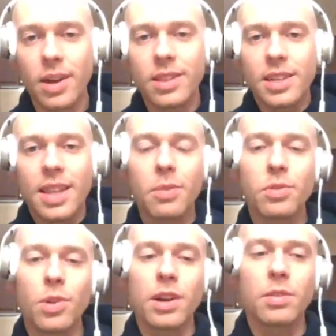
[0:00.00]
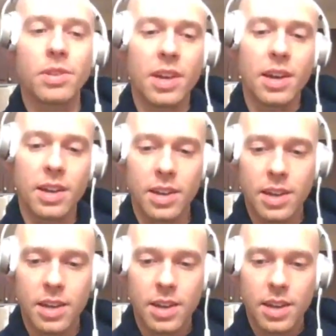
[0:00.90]
So I think that was where it
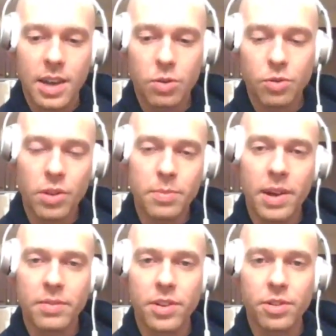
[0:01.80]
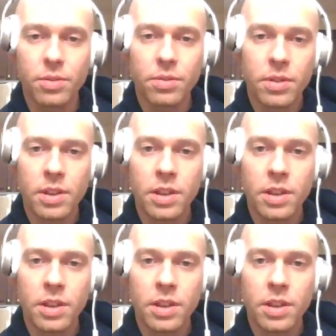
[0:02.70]
was really beneficial.